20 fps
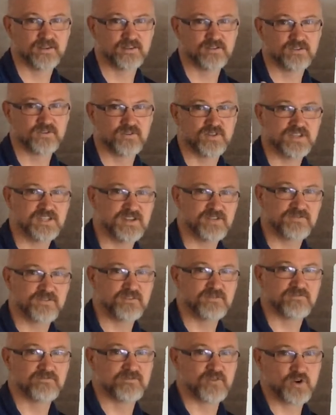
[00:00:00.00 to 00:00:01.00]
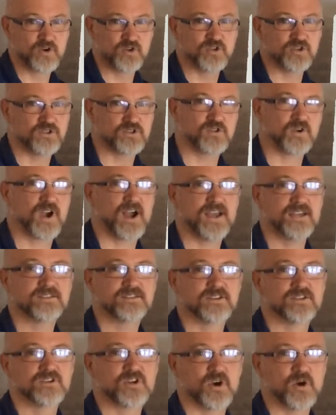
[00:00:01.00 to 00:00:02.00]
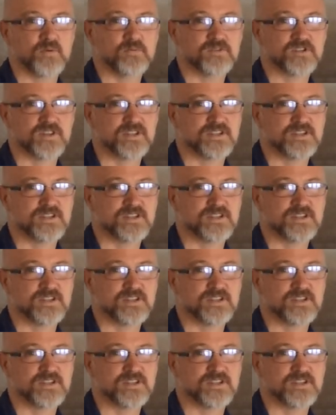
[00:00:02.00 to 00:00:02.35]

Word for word: So the different versions or isotopes,